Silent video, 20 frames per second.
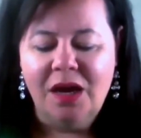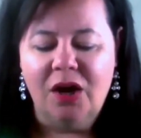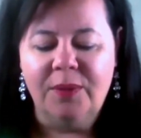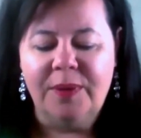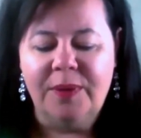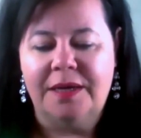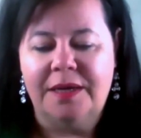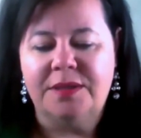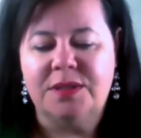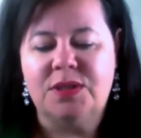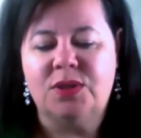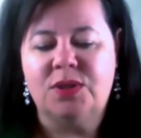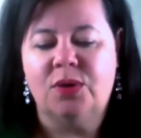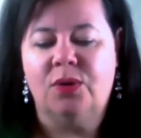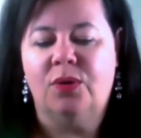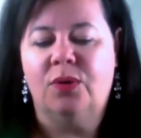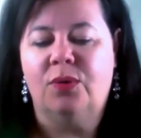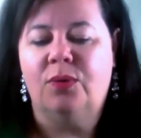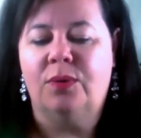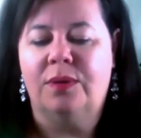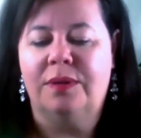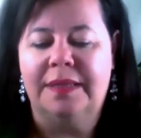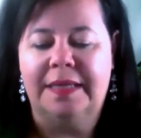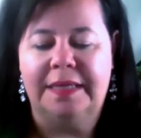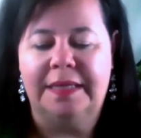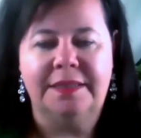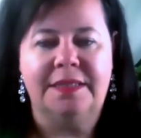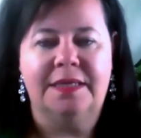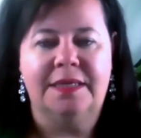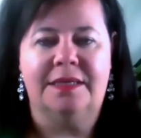Okay, so
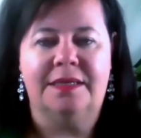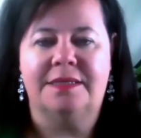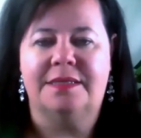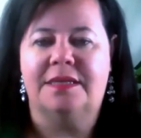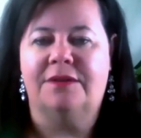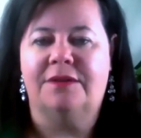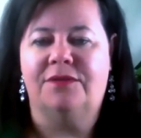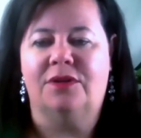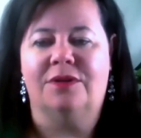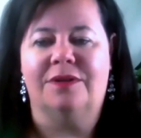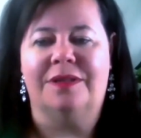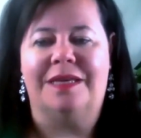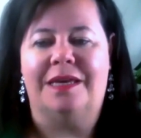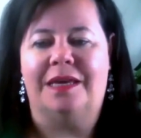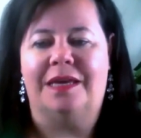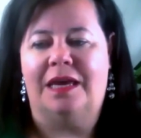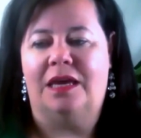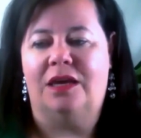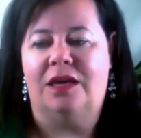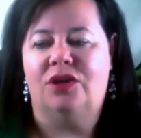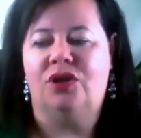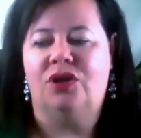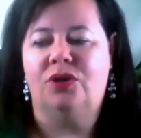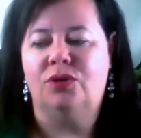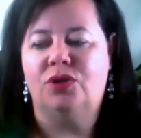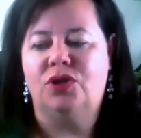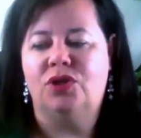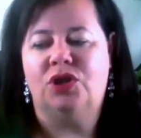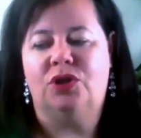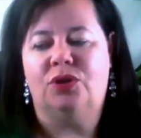LinkedIn is definitely a
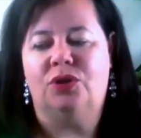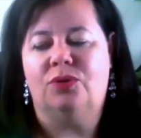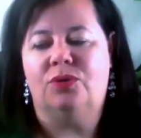huge